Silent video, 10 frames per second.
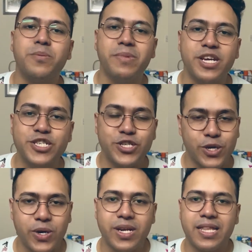to make
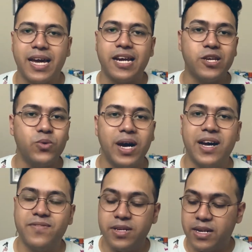sure that you
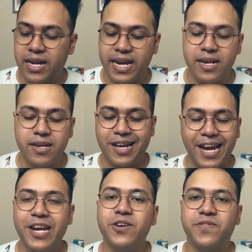have the right
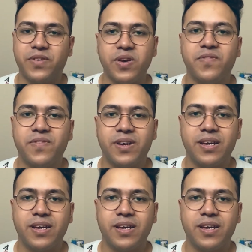kind of gift